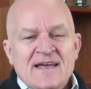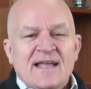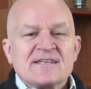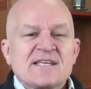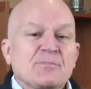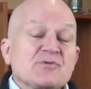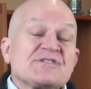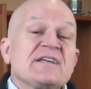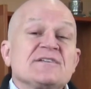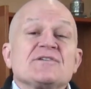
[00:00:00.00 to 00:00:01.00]
And as I
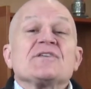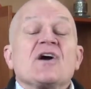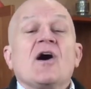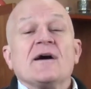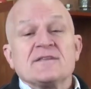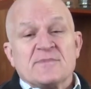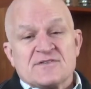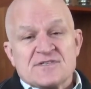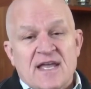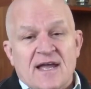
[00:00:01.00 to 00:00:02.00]
proceeded to the
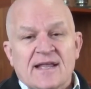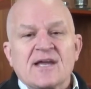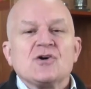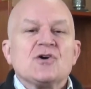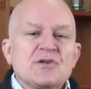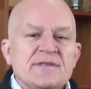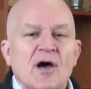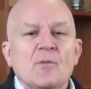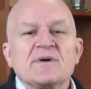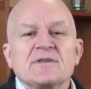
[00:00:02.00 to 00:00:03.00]
condiment stand, I couldn't
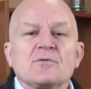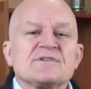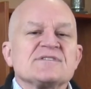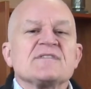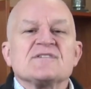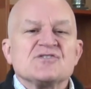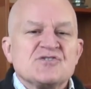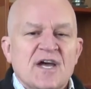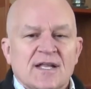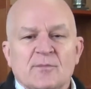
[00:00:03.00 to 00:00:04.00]
help but notice that this
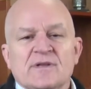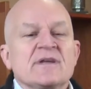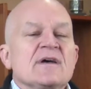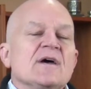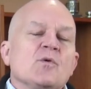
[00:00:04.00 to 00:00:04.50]
gentleman